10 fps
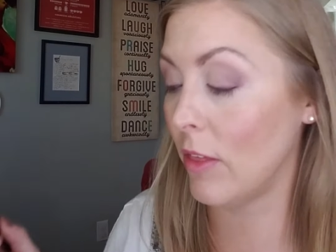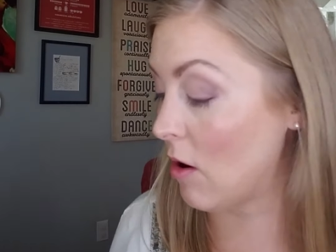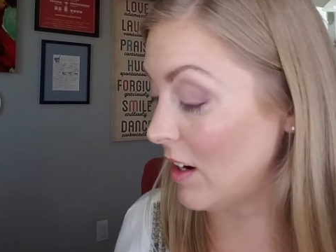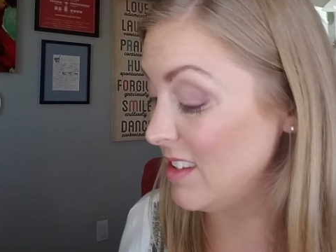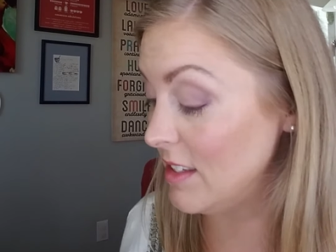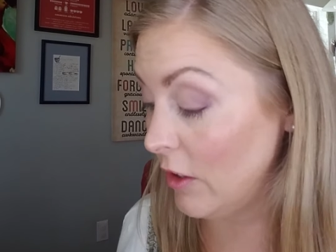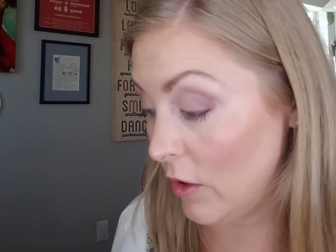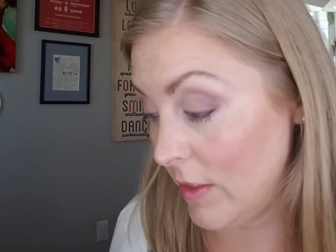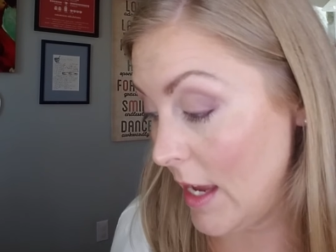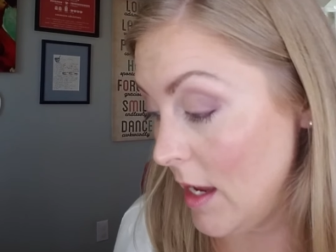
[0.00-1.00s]
our concealer
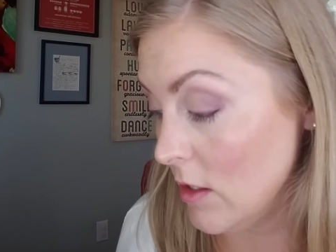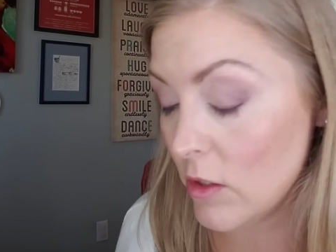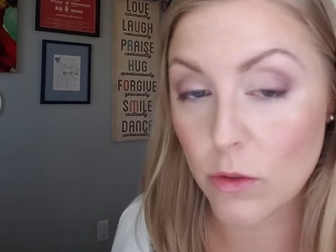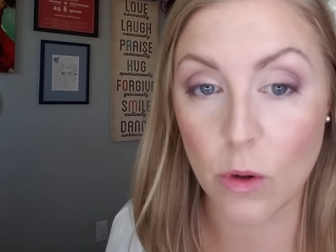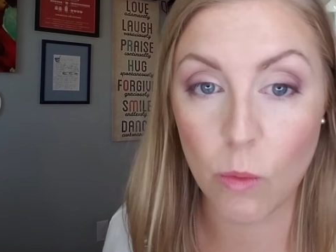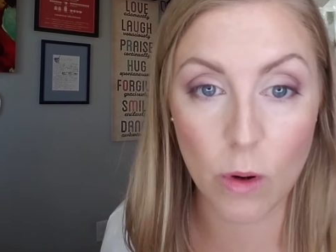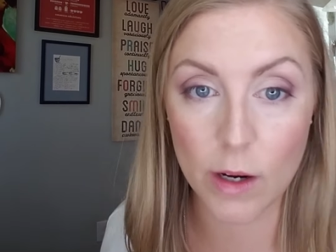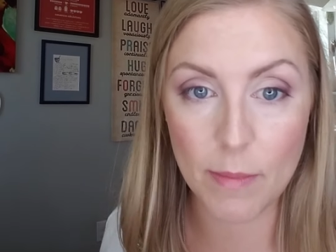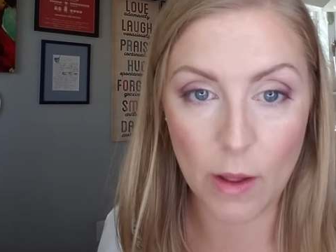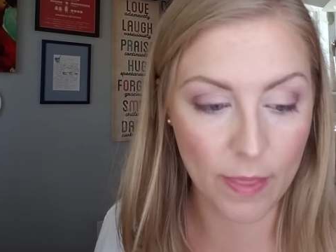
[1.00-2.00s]
at the end. So don't worry
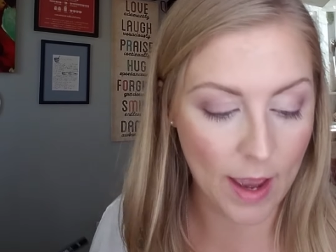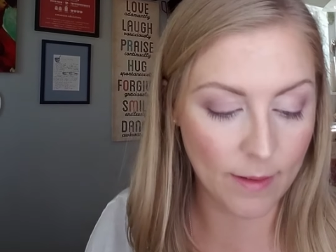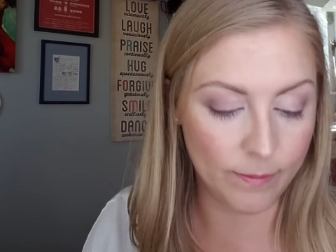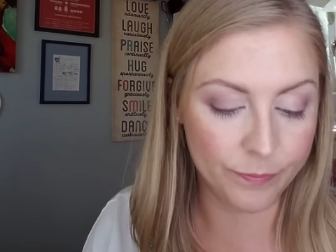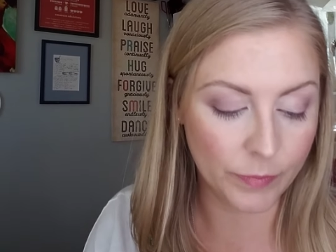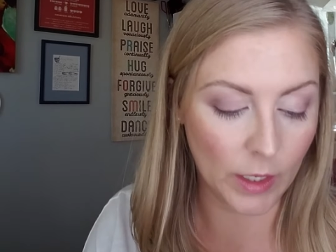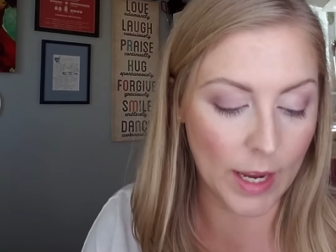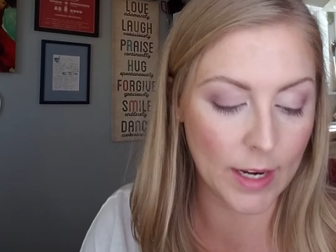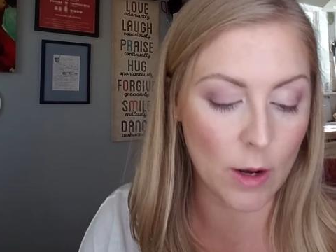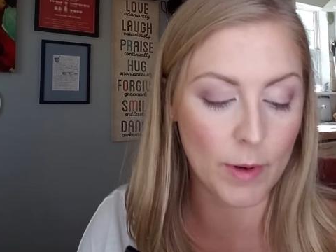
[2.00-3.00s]
about that.
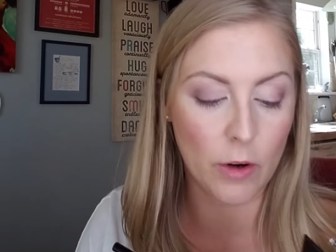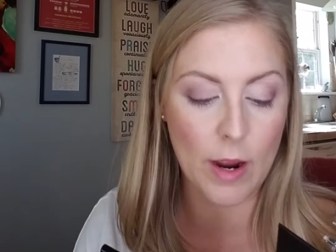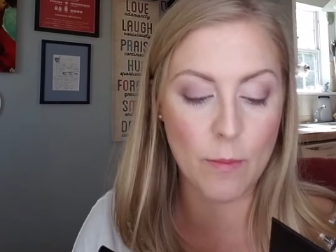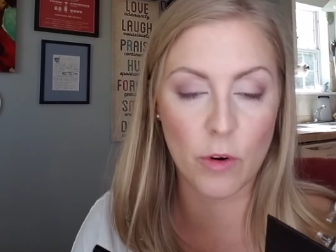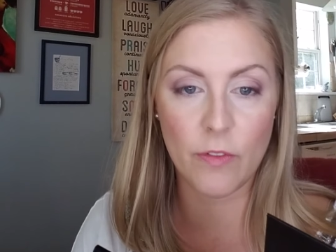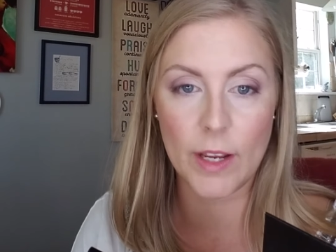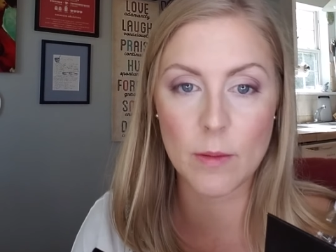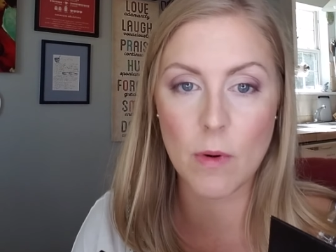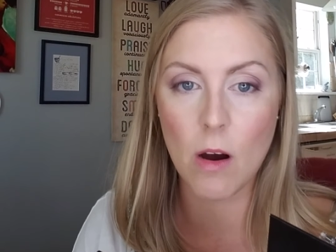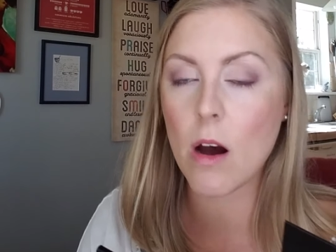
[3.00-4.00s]
Okay, now I'm going to grab more Faded
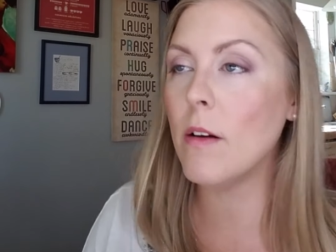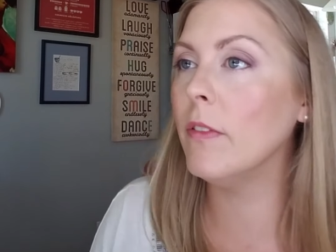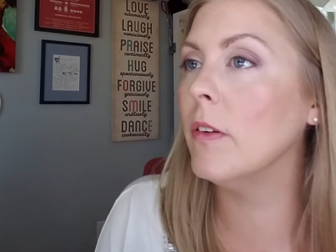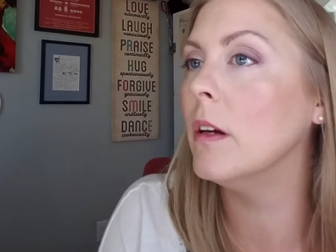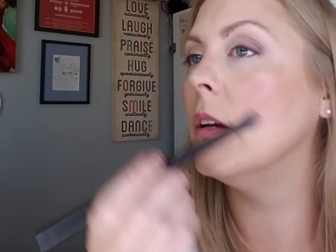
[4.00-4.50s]
Mauve.